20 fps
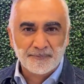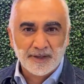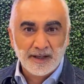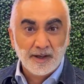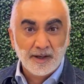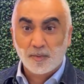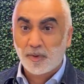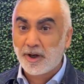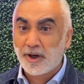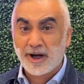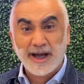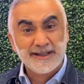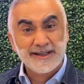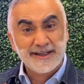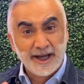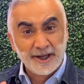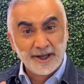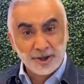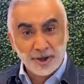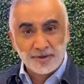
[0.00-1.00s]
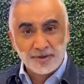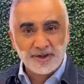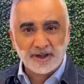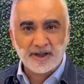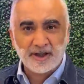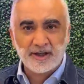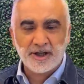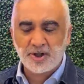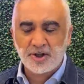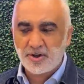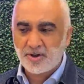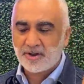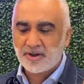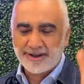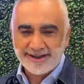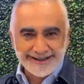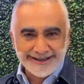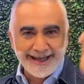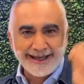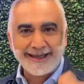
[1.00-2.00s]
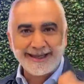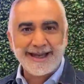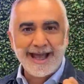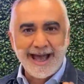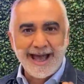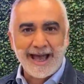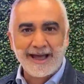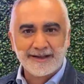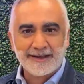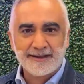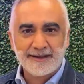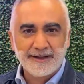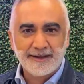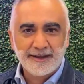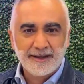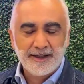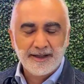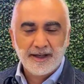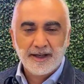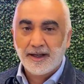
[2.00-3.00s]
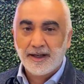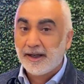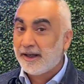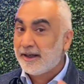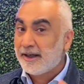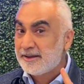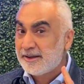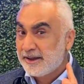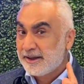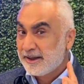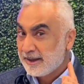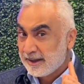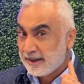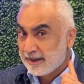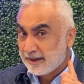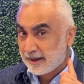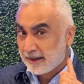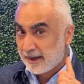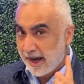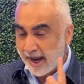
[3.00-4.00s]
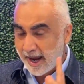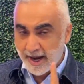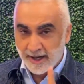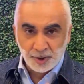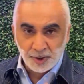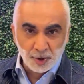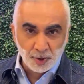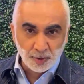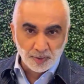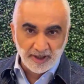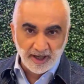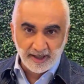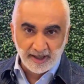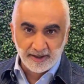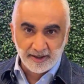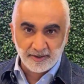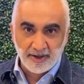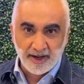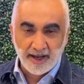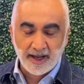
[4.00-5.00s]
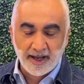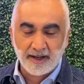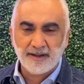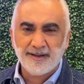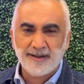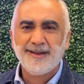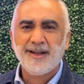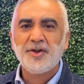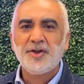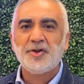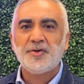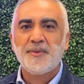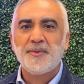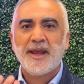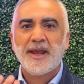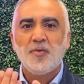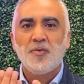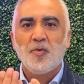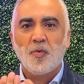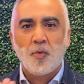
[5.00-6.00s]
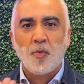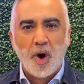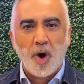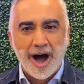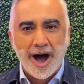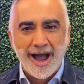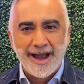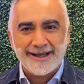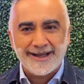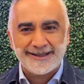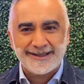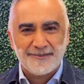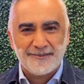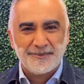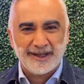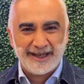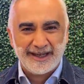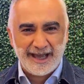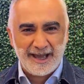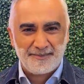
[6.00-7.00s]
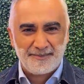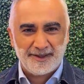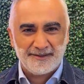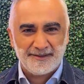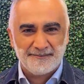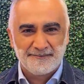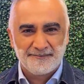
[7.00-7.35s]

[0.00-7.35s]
where I diagnose the condition. The second hat is the educator hat. Understand why something happened.